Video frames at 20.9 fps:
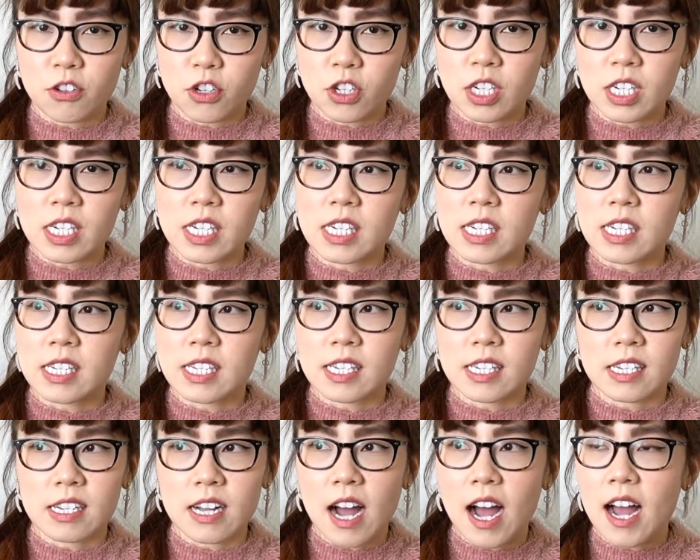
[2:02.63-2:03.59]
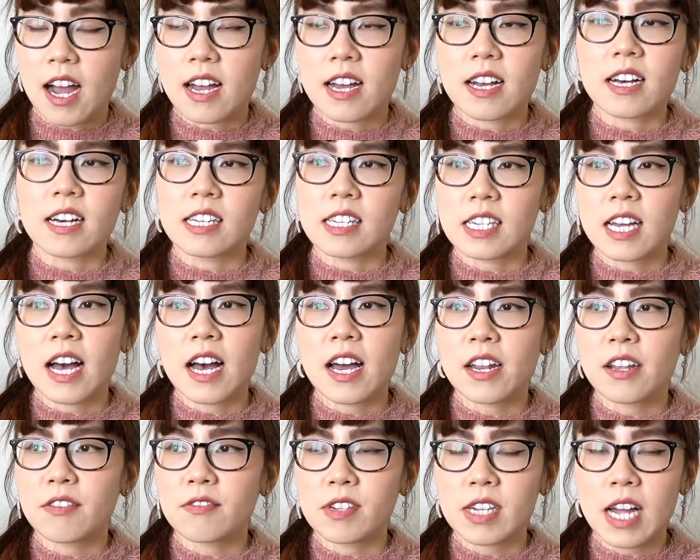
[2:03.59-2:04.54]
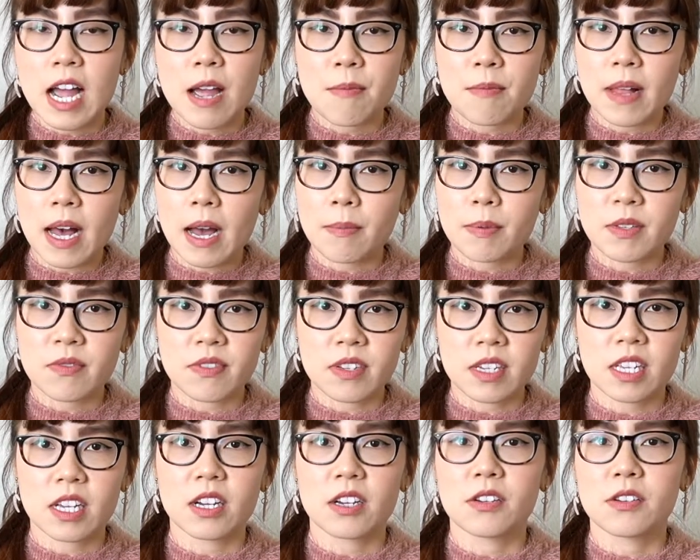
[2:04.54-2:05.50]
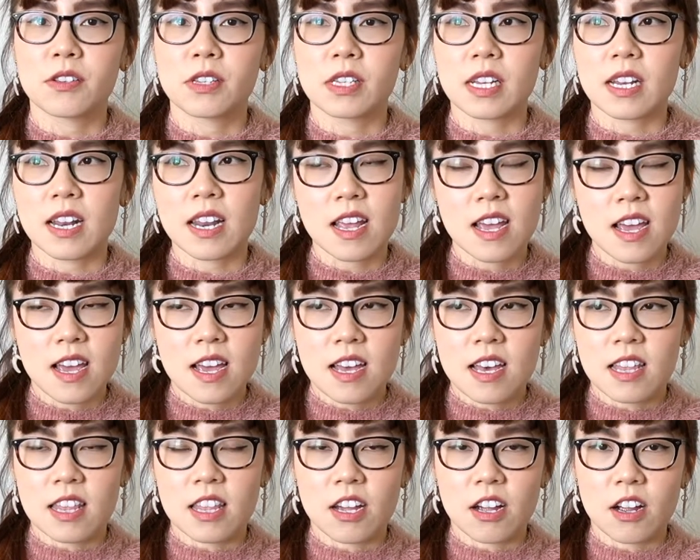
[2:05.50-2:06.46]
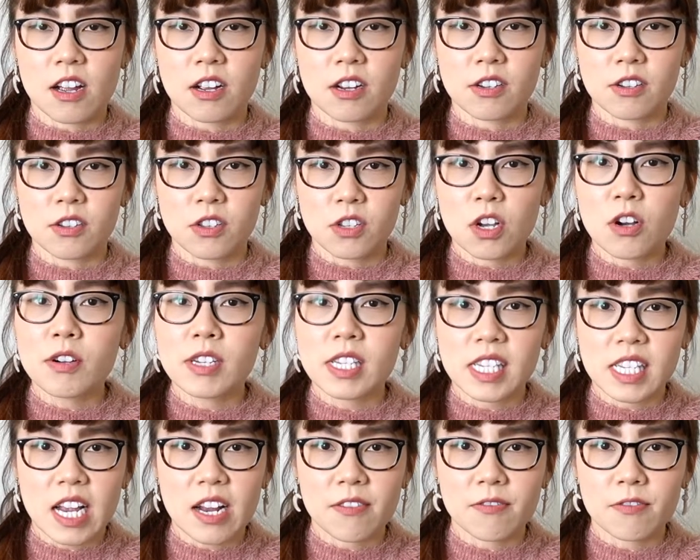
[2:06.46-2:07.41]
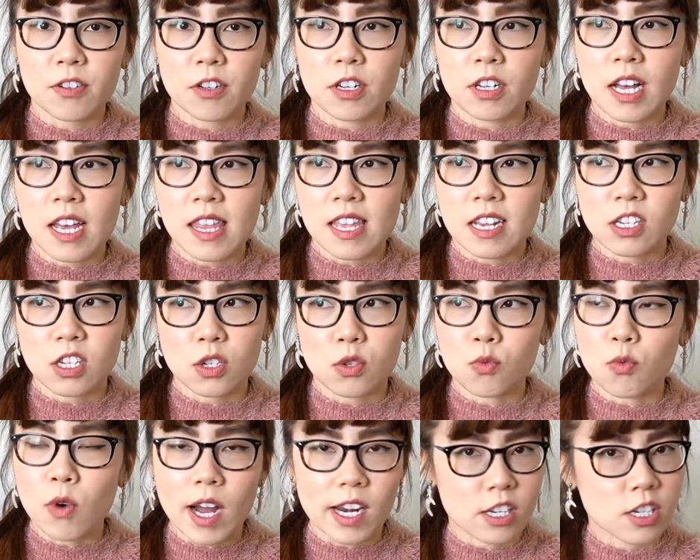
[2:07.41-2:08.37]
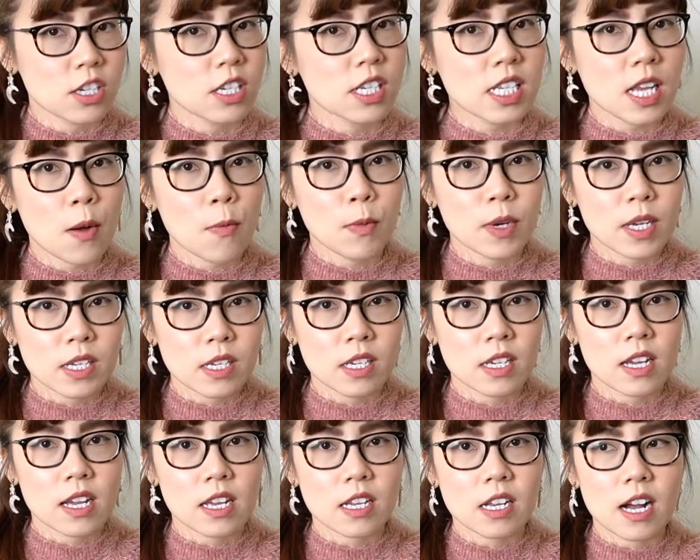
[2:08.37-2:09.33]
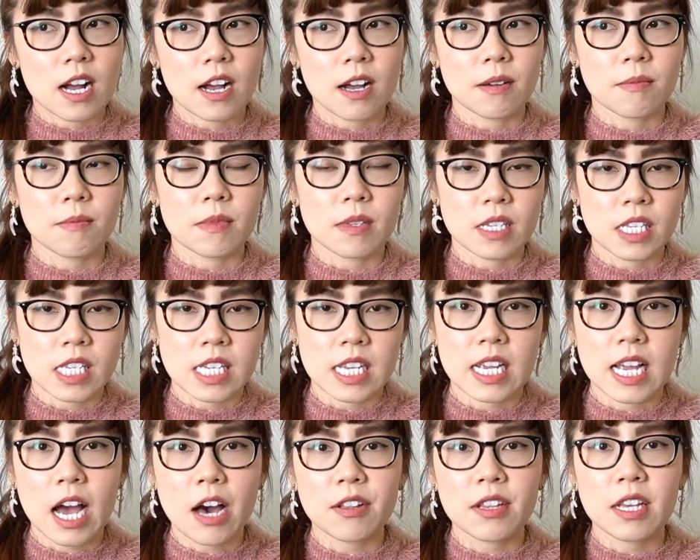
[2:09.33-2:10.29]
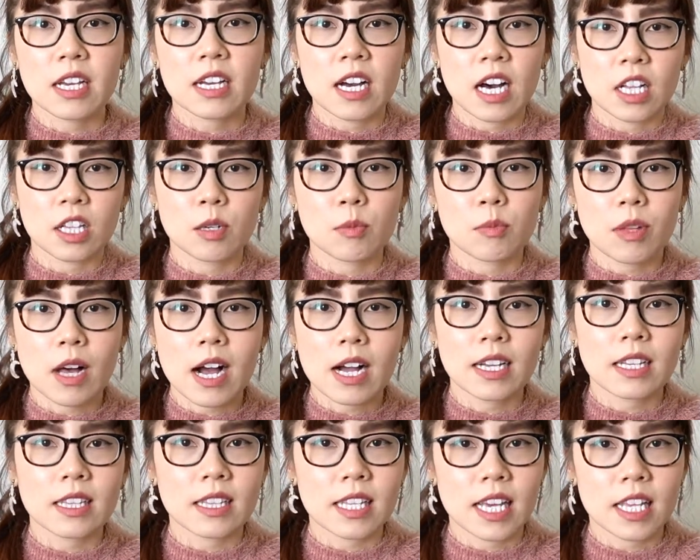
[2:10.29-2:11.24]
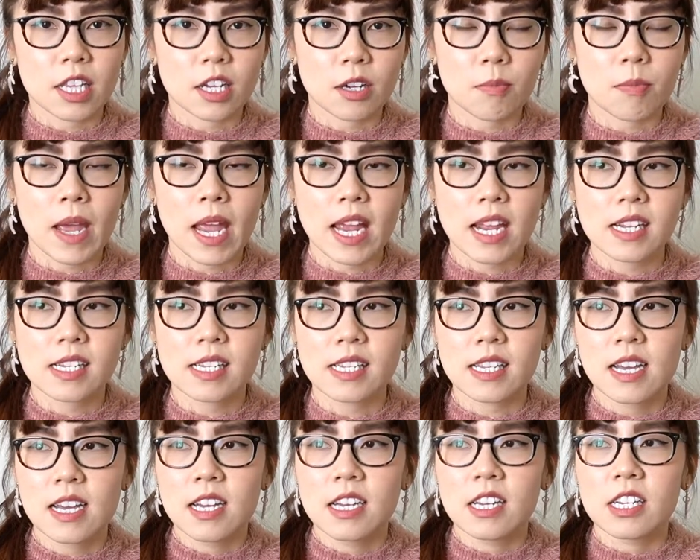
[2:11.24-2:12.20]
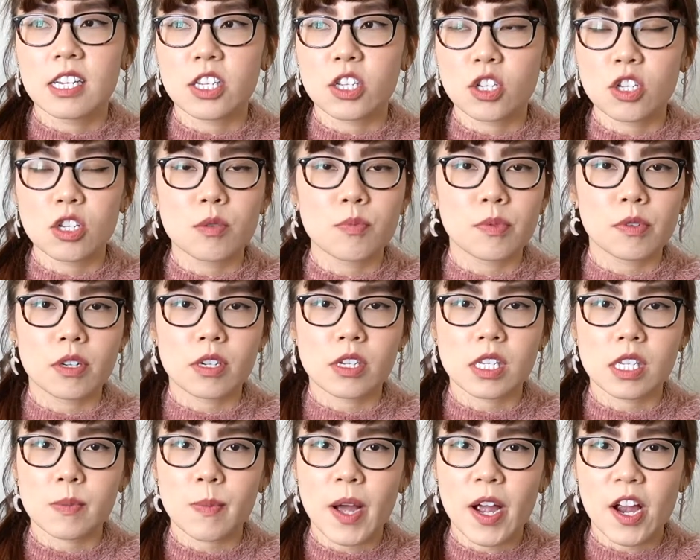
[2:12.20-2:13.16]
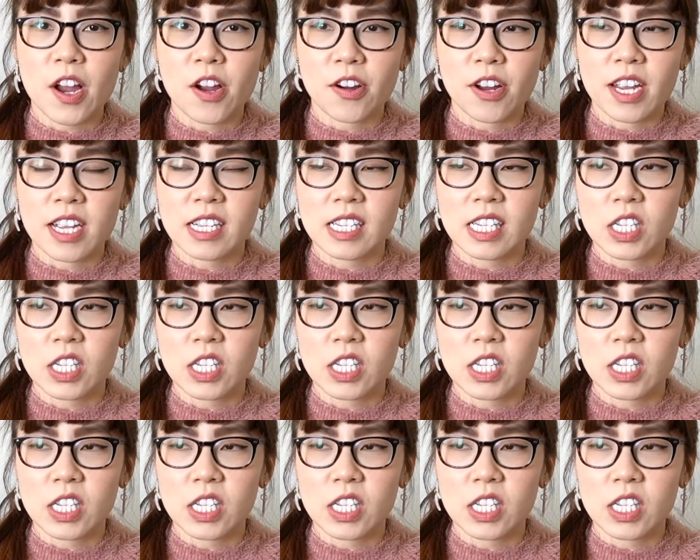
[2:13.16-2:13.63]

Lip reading: She's got a ton of time-lapse videos and they're so insightful. I think just watching someone, seeing how they color block and lay their paints is super inspiring.